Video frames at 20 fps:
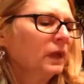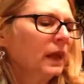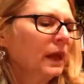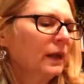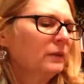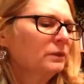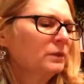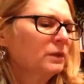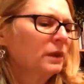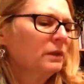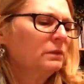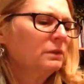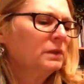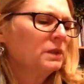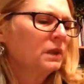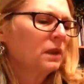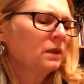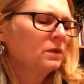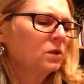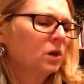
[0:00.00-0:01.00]
After he was
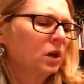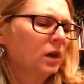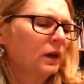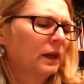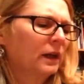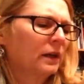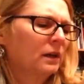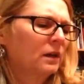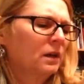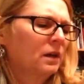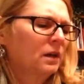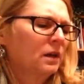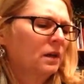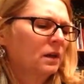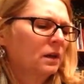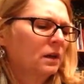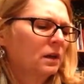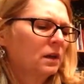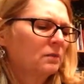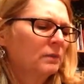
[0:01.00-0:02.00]
done talking,
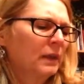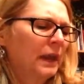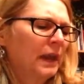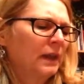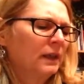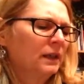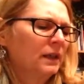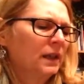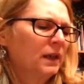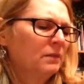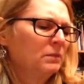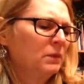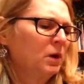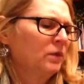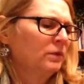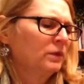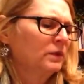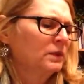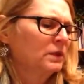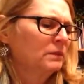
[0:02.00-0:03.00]
the man came
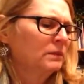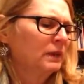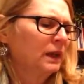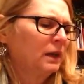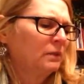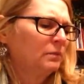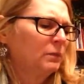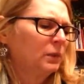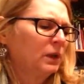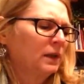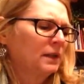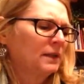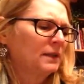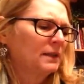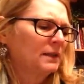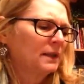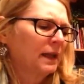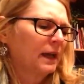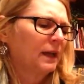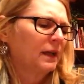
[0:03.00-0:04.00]
over to me and put a
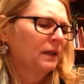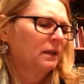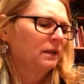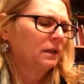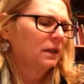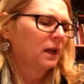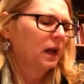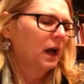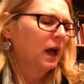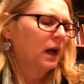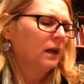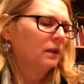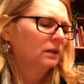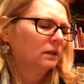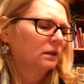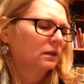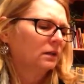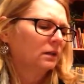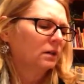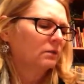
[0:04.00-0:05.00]
second
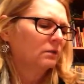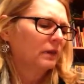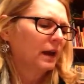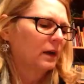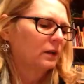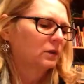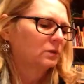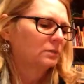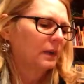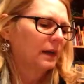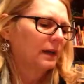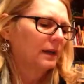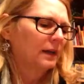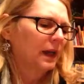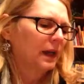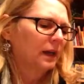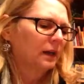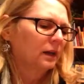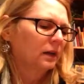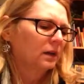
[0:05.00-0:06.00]
collar around my
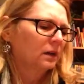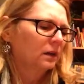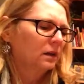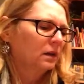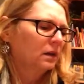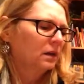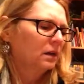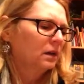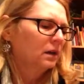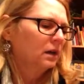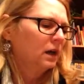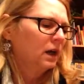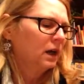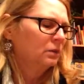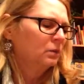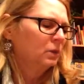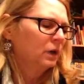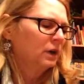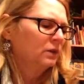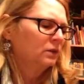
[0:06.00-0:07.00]
neck. I
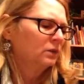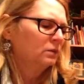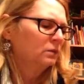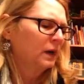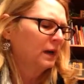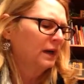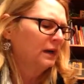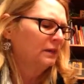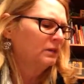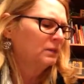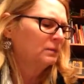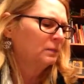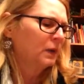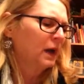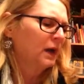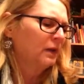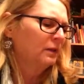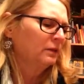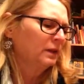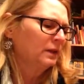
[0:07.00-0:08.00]
wondered why he was
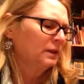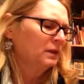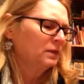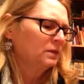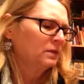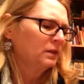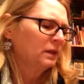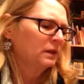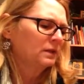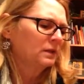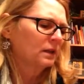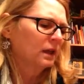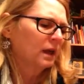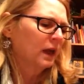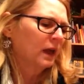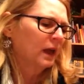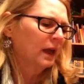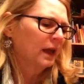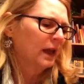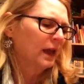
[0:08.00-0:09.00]
bothering to do this.
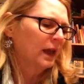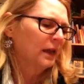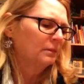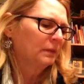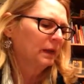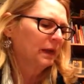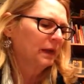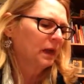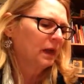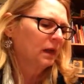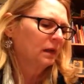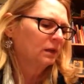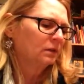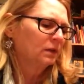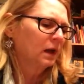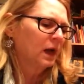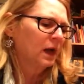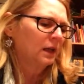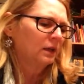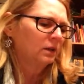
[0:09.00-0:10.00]
I had my
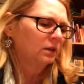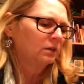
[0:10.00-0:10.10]
collar on